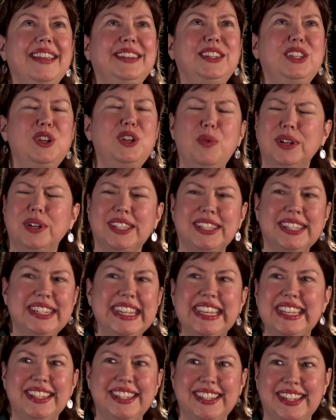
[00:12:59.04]
Do you know where
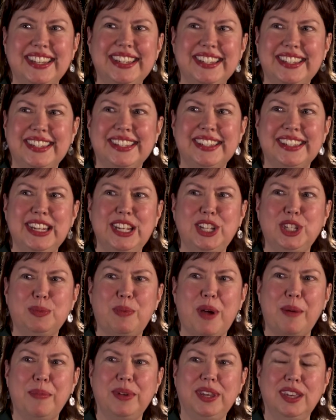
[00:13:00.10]
Sneed's is? Sneed's
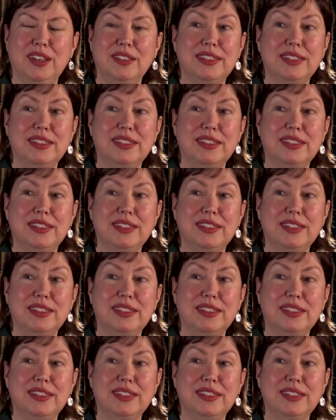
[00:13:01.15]
Barbecue?